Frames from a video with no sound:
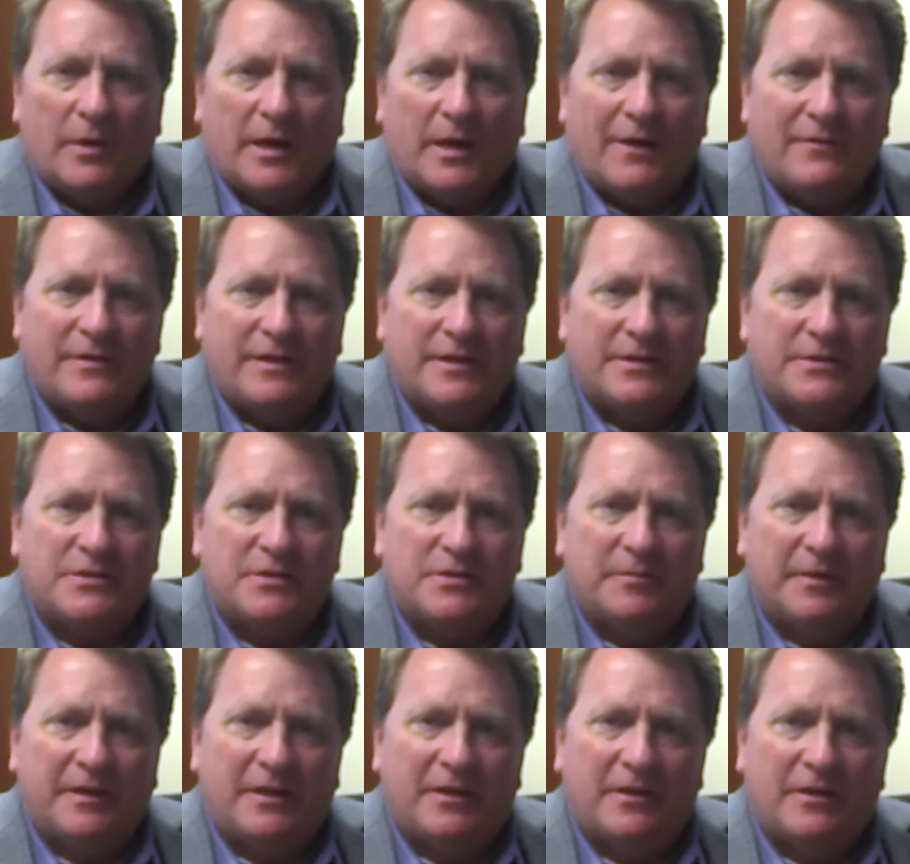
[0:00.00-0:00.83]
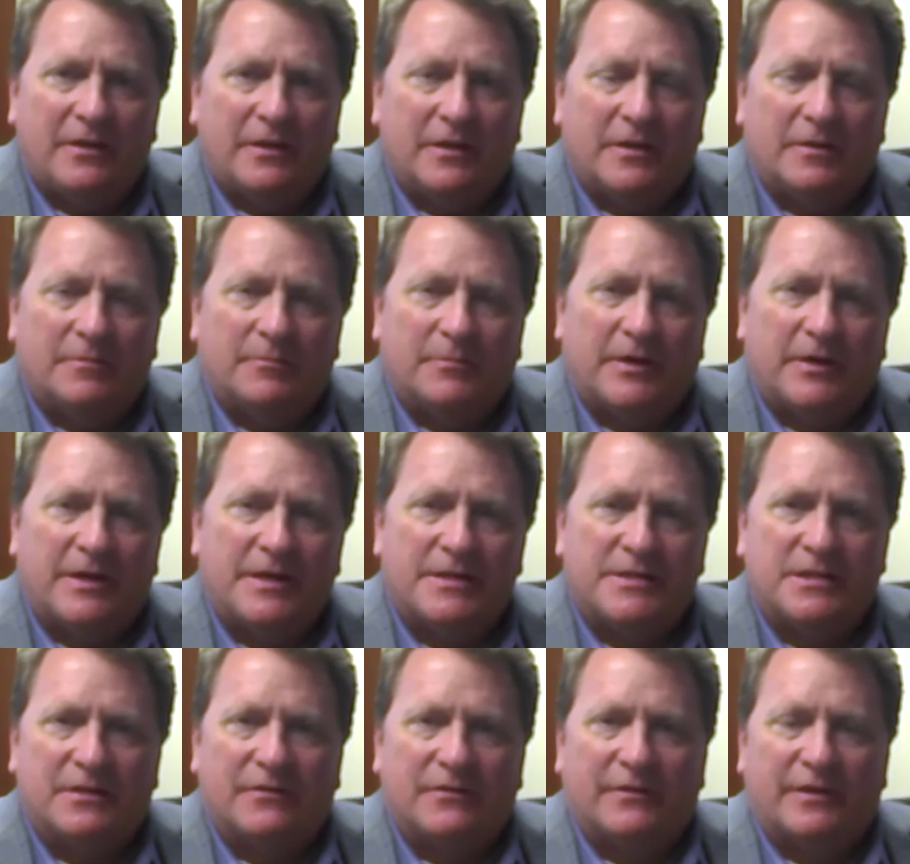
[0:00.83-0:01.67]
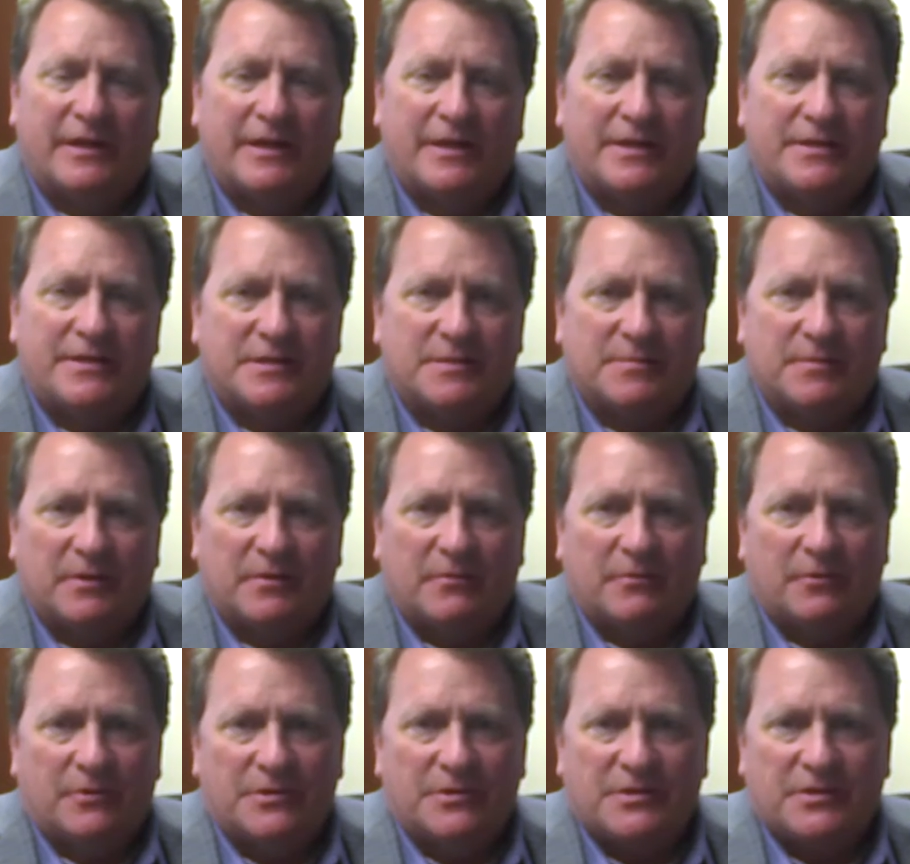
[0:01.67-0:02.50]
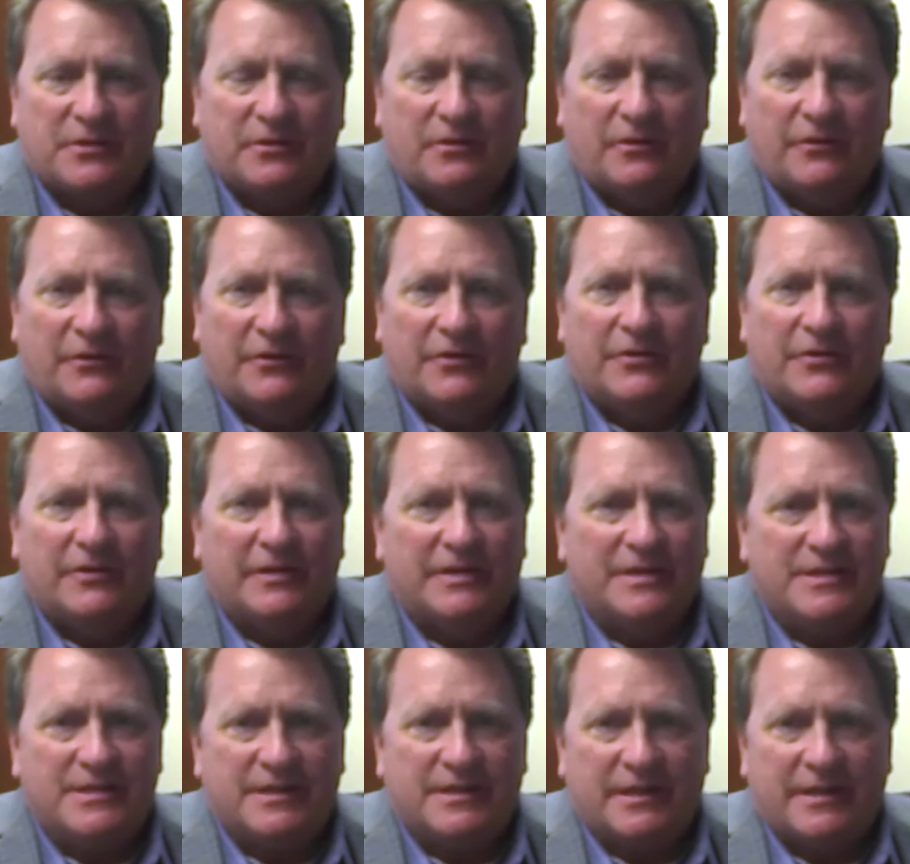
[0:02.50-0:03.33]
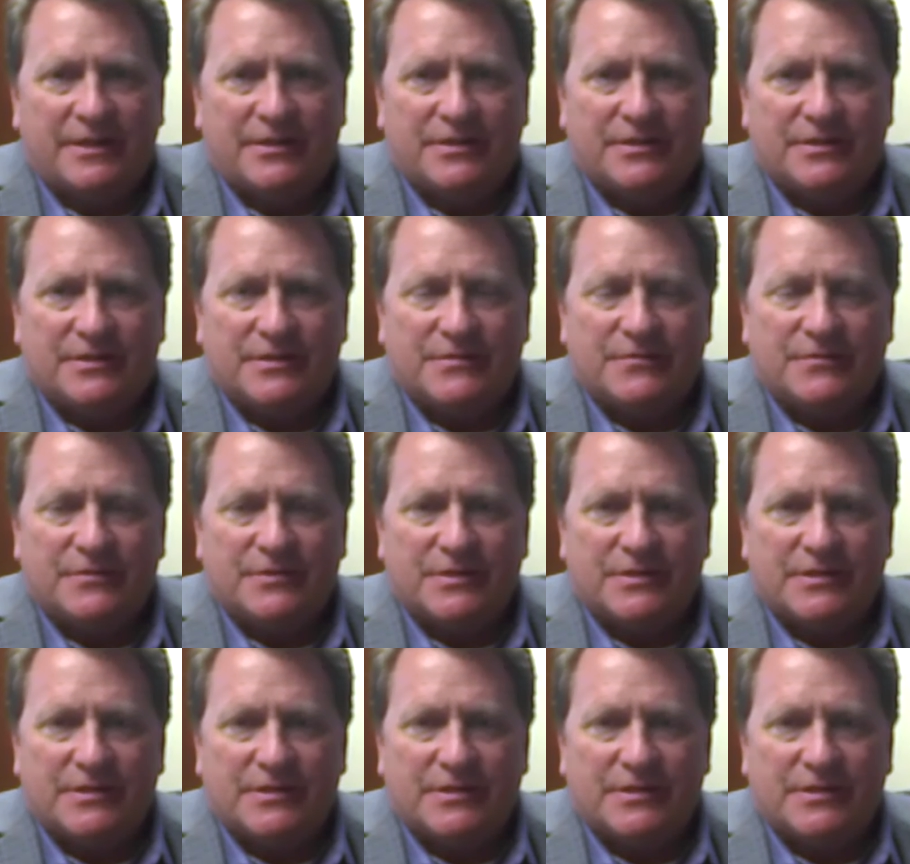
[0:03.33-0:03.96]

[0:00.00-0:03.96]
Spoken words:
Well, we haven't had too many positive cases, but we're still in the early stages.